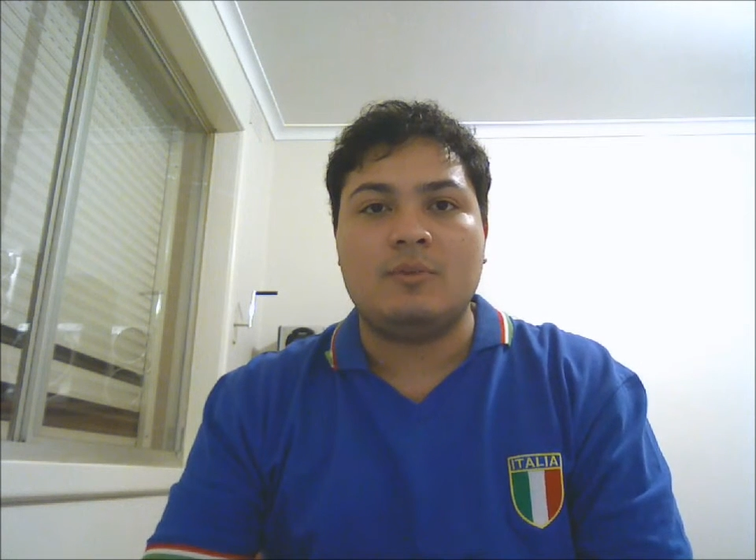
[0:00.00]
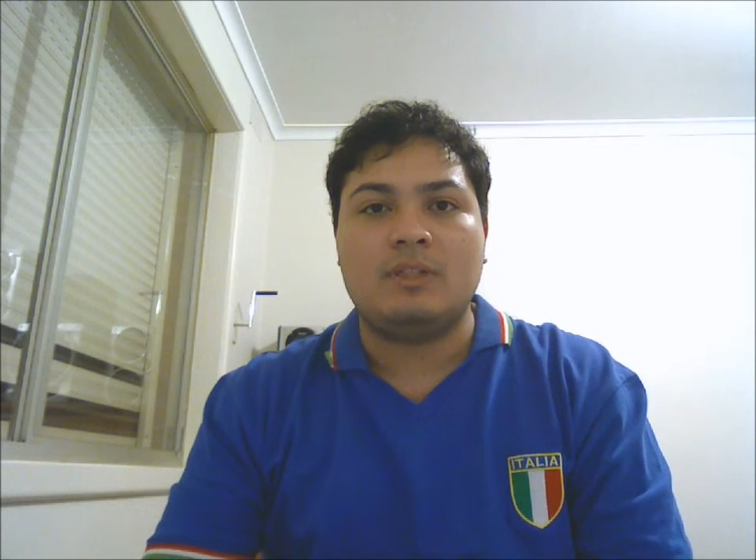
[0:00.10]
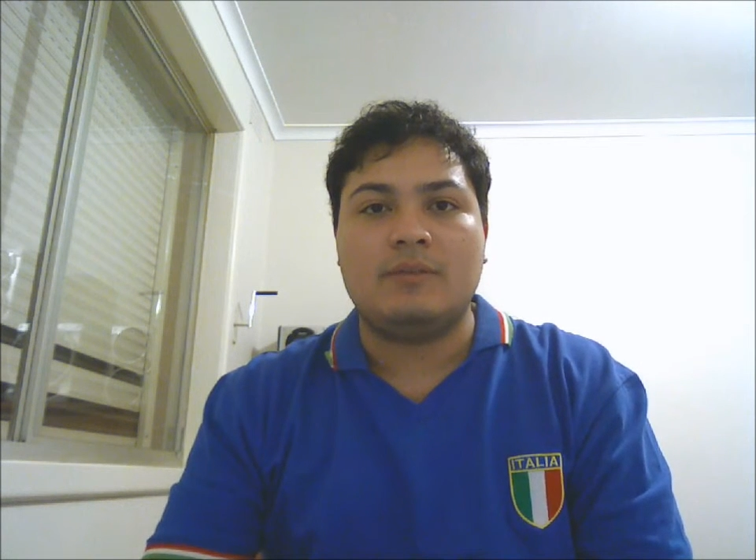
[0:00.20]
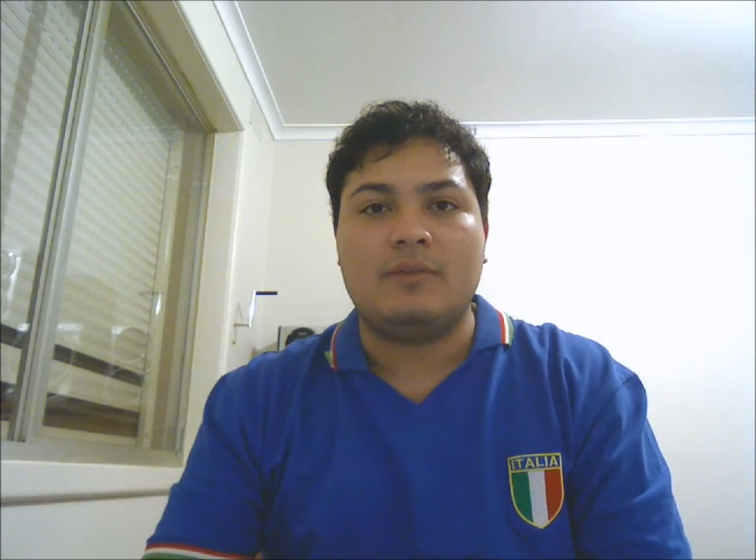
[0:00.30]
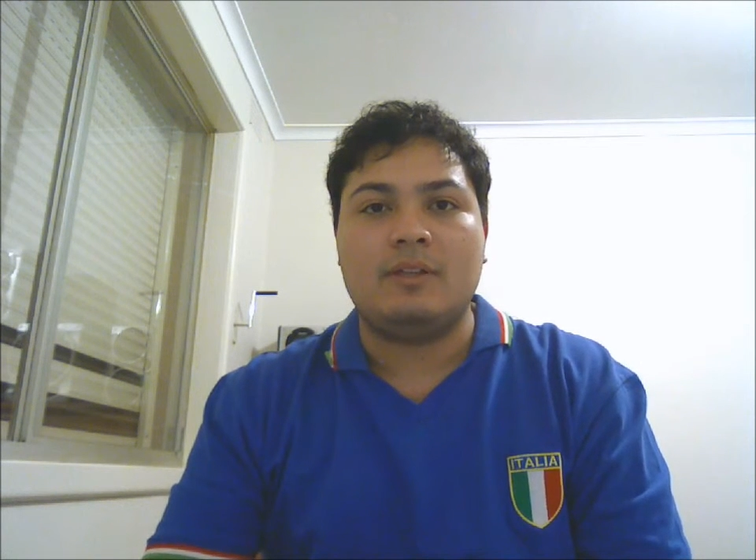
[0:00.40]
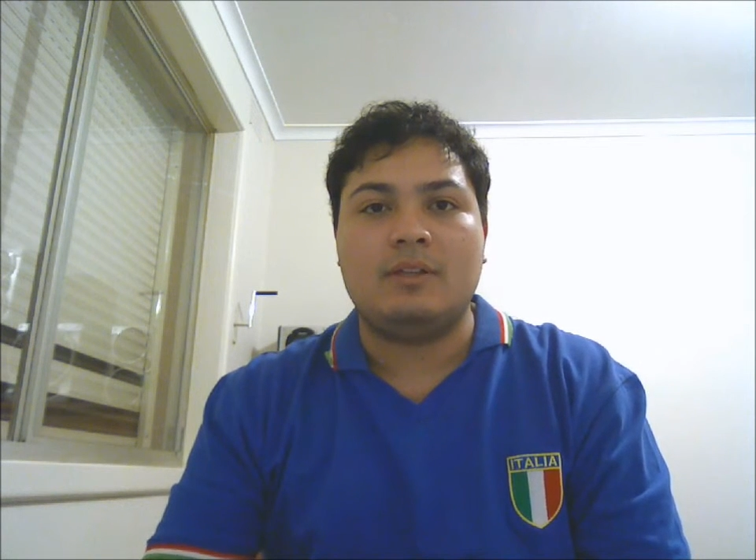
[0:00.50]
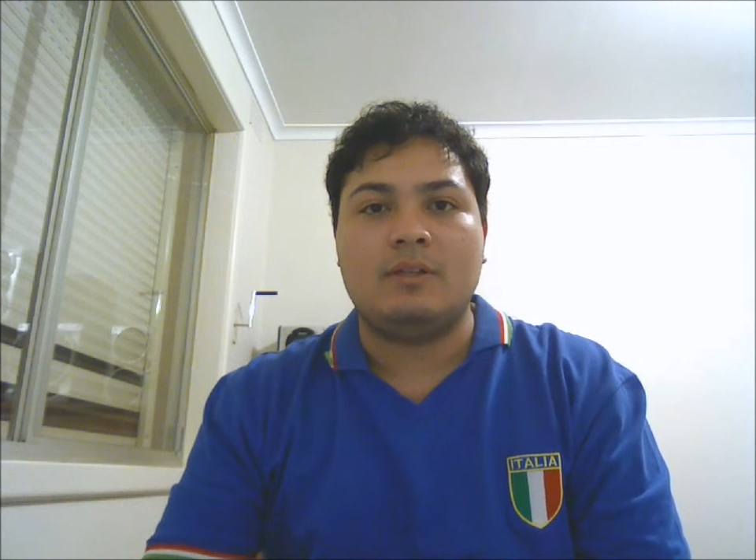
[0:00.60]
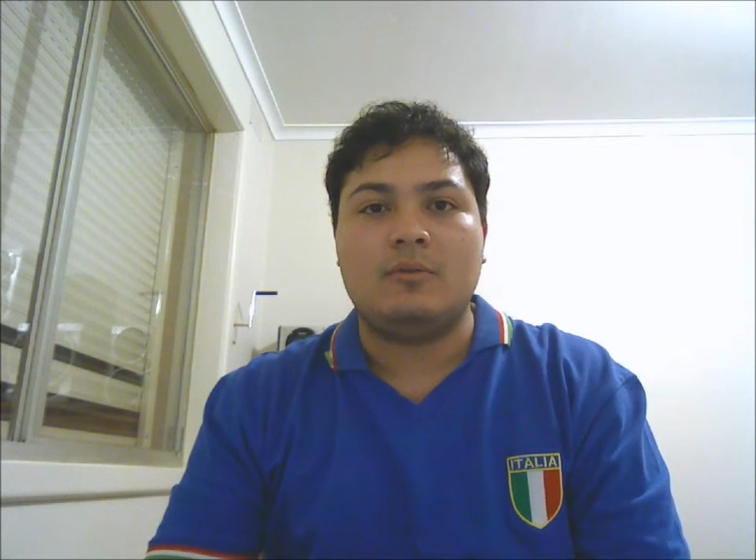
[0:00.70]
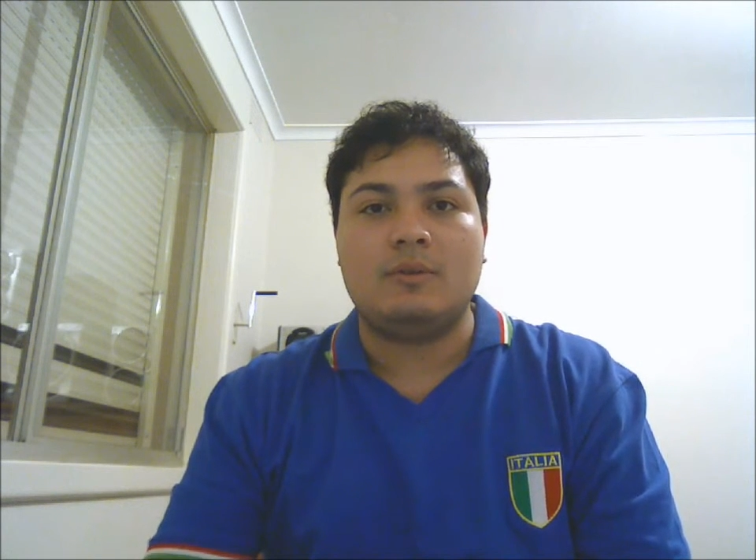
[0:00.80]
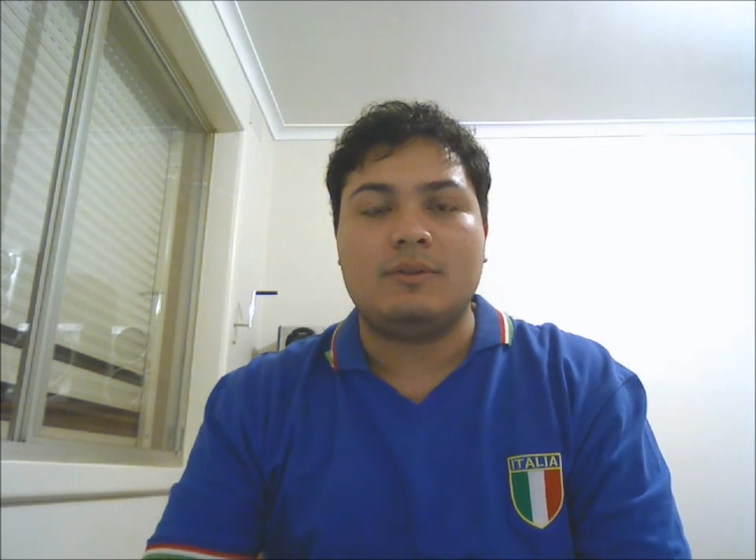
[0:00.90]
defender
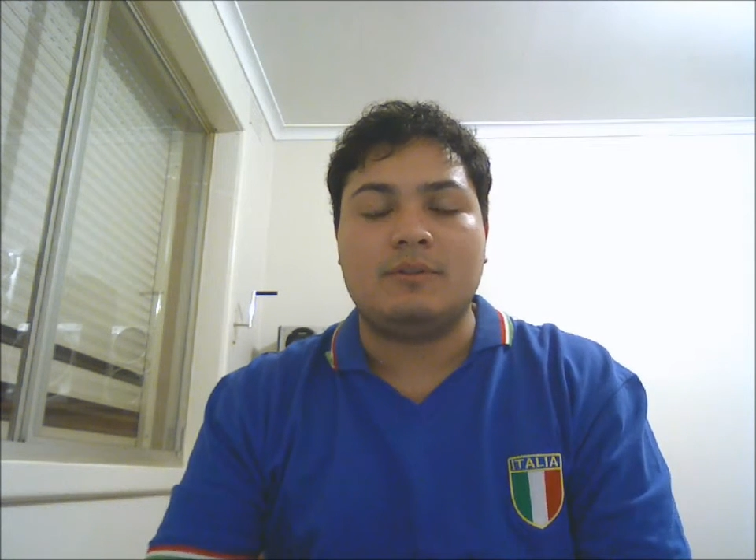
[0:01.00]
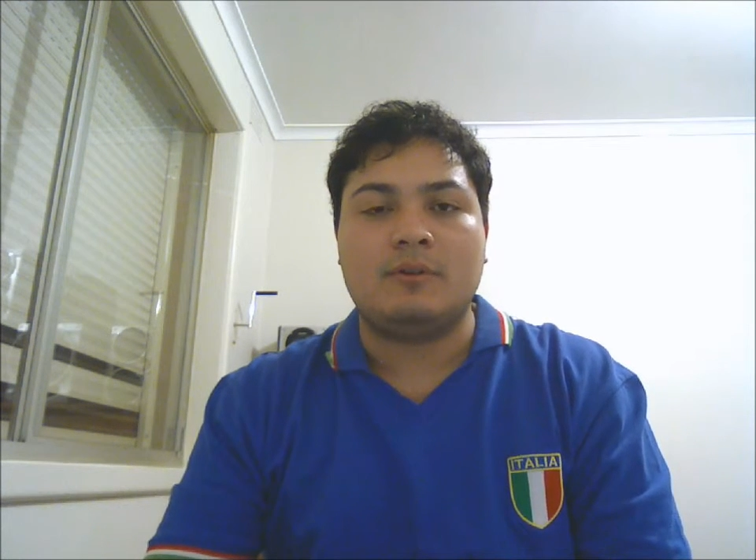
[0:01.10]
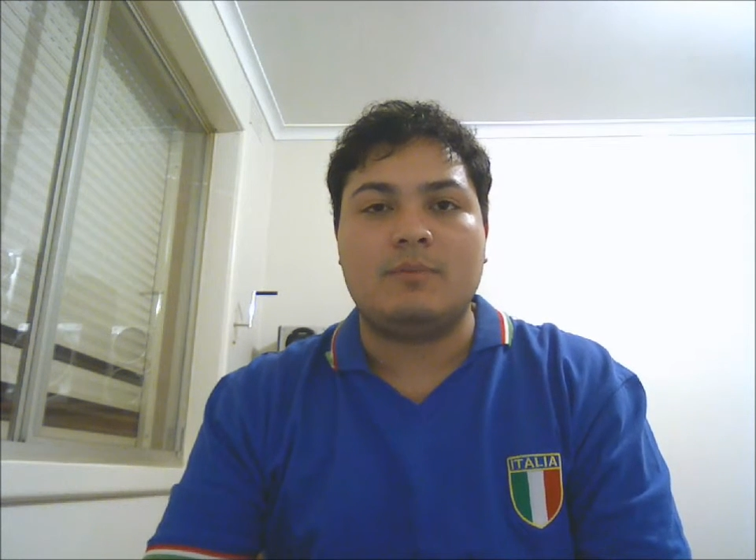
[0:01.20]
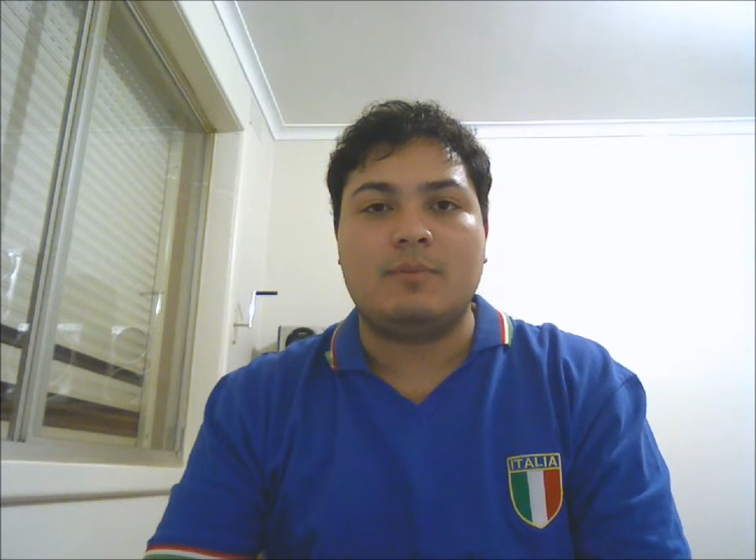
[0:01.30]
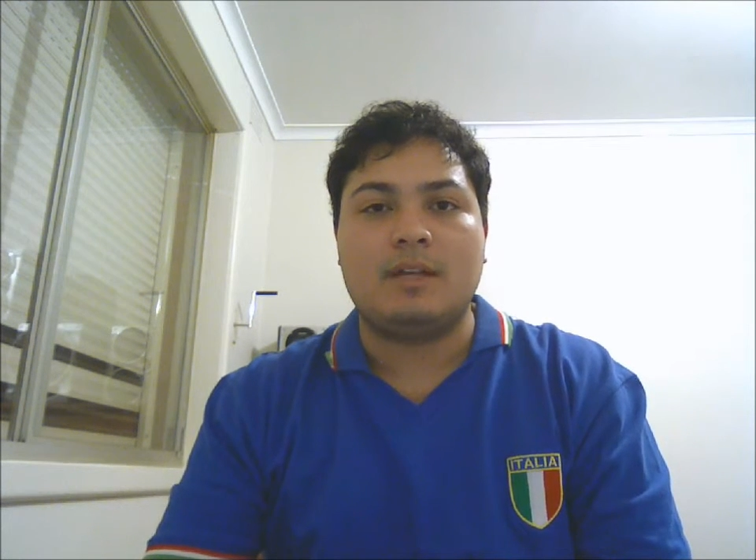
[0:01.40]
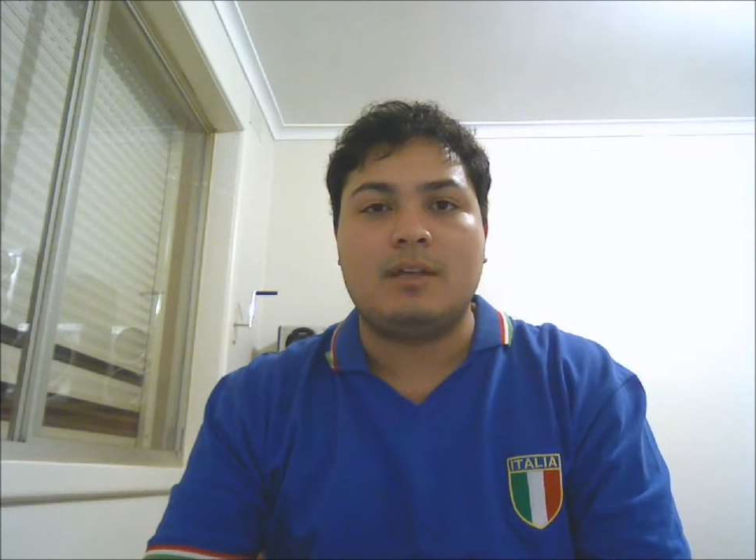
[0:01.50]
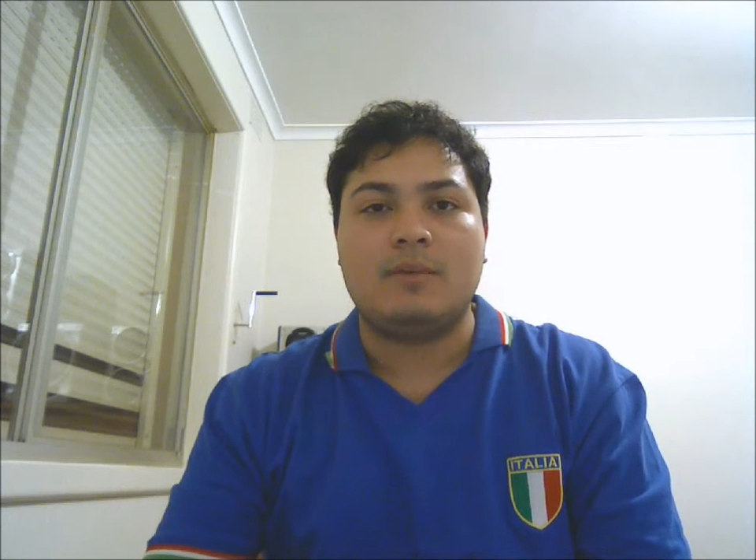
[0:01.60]
was a right back,